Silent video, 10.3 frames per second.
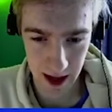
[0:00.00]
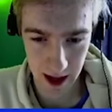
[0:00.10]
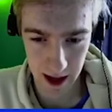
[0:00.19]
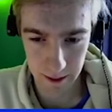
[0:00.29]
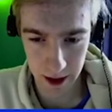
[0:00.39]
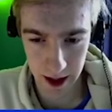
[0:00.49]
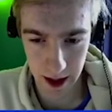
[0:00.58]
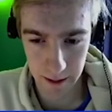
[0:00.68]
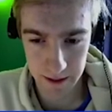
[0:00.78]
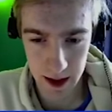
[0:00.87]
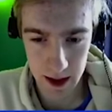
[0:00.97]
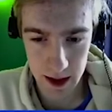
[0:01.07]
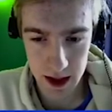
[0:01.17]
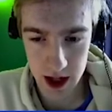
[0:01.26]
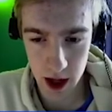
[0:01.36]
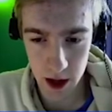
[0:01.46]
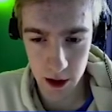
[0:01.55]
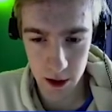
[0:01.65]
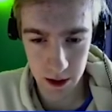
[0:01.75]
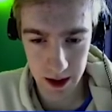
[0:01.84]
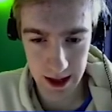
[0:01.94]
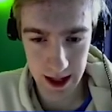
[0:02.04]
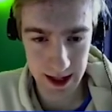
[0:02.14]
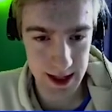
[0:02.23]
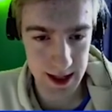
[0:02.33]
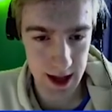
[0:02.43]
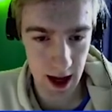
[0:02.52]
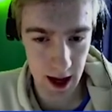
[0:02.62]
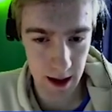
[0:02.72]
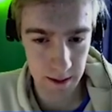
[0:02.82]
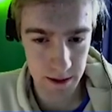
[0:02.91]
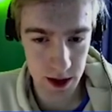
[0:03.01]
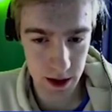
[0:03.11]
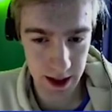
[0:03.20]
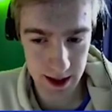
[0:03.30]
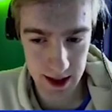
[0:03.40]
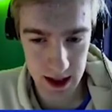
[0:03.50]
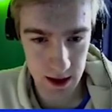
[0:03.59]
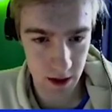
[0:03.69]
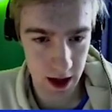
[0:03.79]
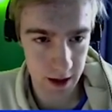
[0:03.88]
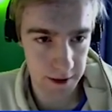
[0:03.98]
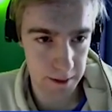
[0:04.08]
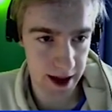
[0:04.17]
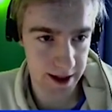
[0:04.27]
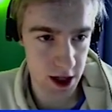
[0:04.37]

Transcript: Okay. So, let's do a headless right off the bat.